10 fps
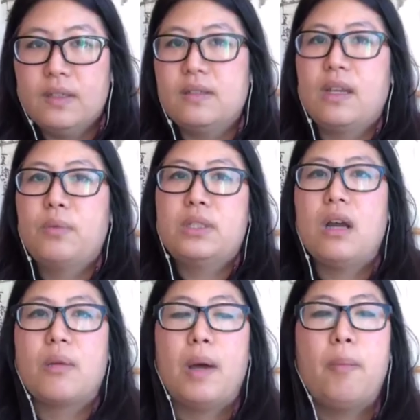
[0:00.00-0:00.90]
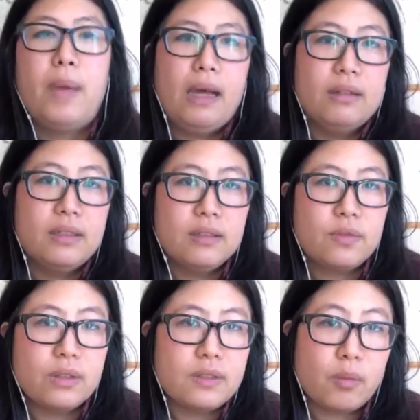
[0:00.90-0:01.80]
Like we talk about balance,
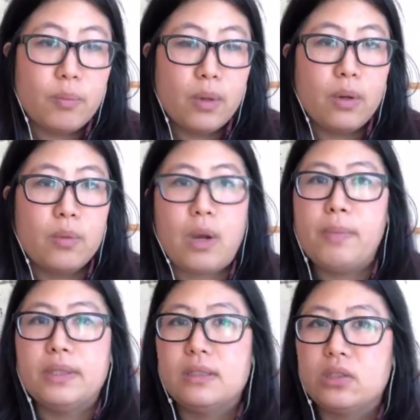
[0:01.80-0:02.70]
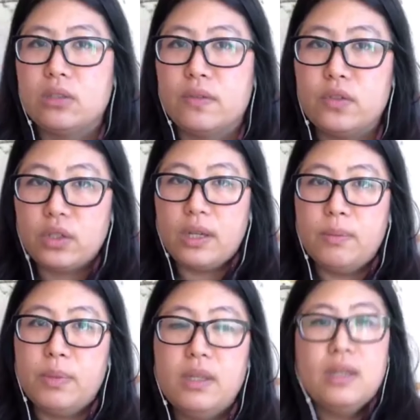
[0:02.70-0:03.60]
for example, repetition of shape.